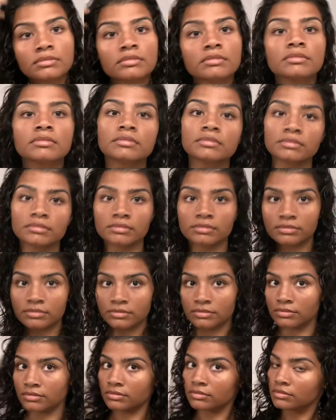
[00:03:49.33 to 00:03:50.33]

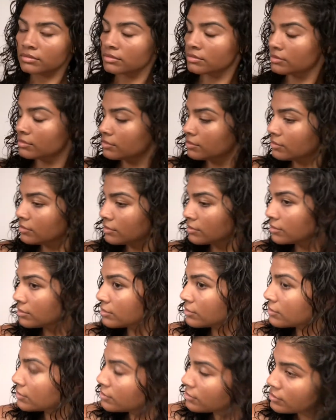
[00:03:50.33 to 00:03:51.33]

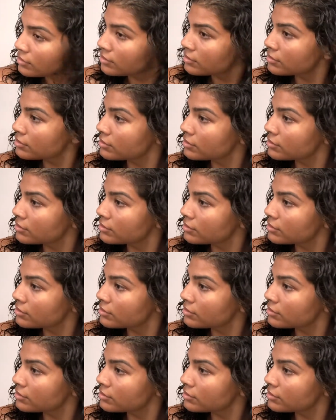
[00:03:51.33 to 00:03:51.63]
(no one is talking)